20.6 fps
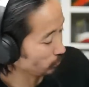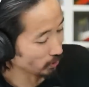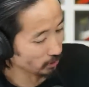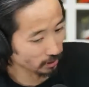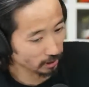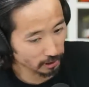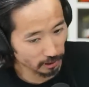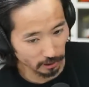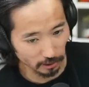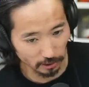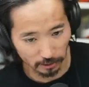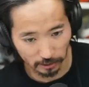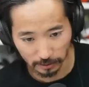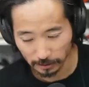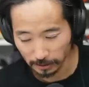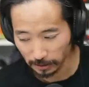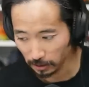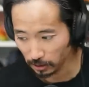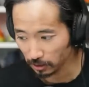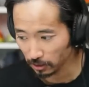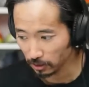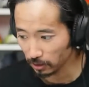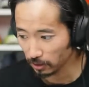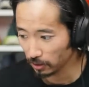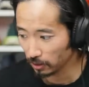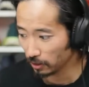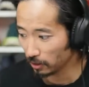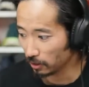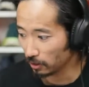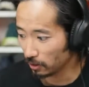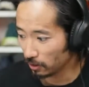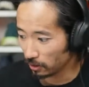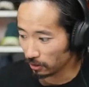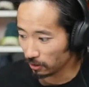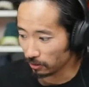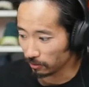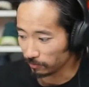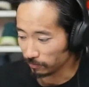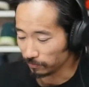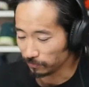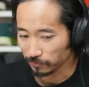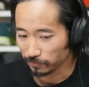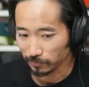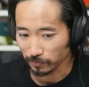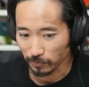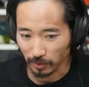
They're not here. Um,